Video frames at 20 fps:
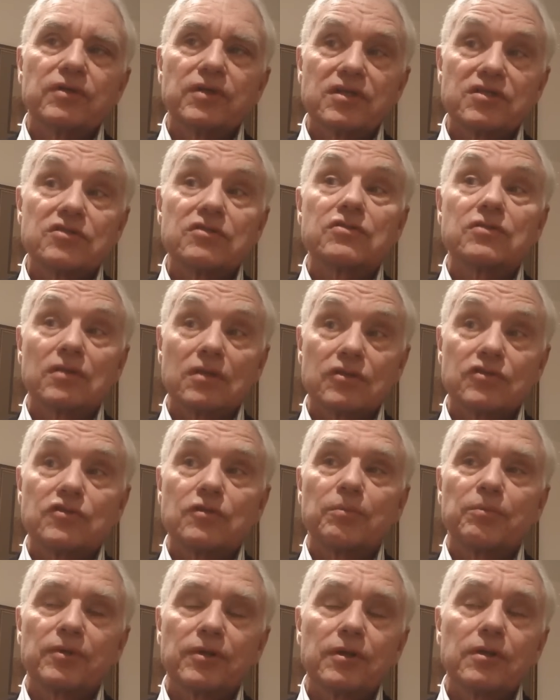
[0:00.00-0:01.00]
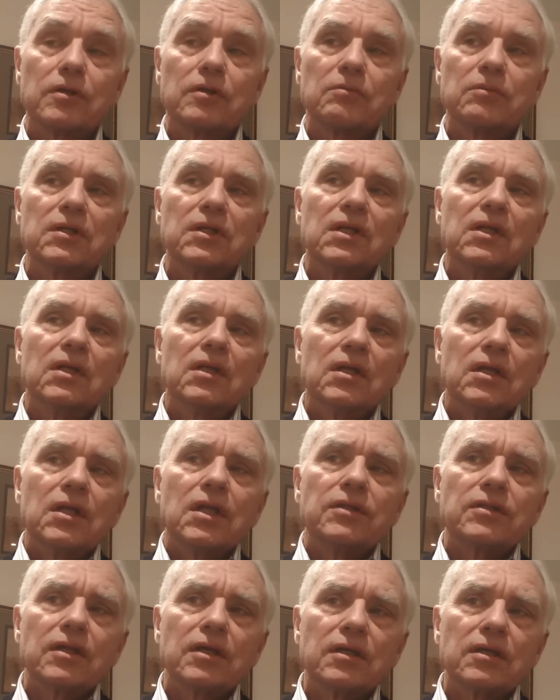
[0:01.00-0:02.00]
and it's superb,
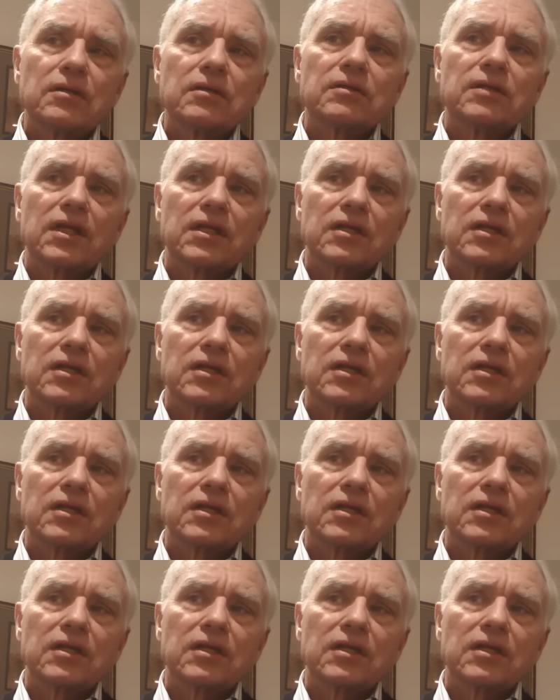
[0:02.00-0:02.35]
that